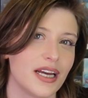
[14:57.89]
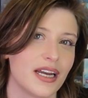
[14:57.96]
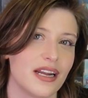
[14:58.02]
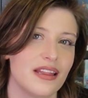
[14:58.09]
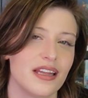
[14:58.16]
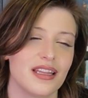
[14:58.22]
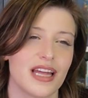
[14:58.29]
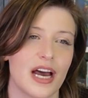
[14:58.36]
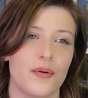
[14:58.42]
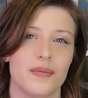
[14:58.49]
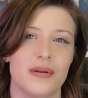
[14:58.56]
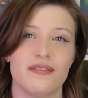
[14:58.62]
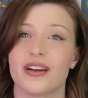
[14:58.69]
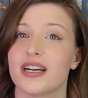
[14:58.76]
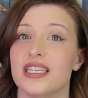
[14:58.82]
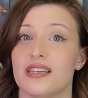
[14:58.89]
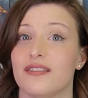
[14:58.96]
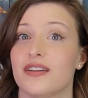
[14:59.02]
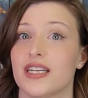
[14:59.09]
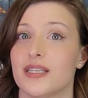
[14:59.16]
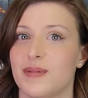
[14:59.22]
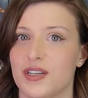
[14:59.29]
And I think that would be very
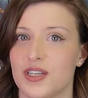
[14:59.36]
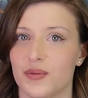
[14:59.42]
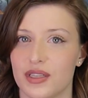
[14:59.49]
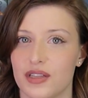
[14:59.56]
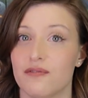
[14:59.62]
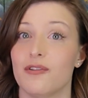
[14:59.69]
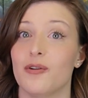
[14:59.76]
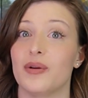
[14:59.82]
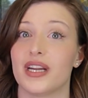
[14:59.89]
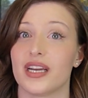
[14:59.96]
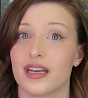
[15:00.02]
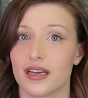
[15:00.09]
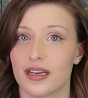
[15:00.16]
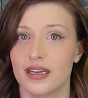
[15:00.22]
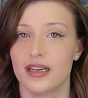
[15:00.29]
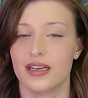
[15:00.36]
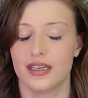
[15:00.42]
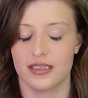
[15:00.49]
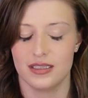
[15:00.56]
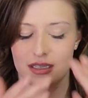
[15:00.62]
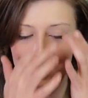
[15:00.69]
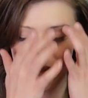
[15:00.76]
different, especially with the voting
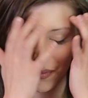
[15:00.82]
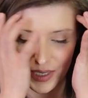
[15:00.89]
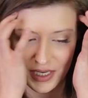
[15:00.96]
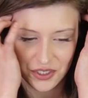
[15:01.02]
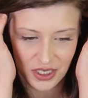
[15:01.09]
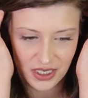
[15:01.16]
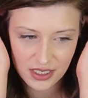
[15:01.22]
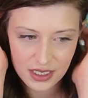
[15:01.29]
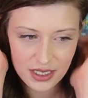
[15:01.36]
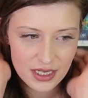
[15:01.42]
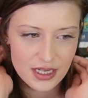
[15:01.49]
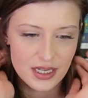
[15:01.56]
situation.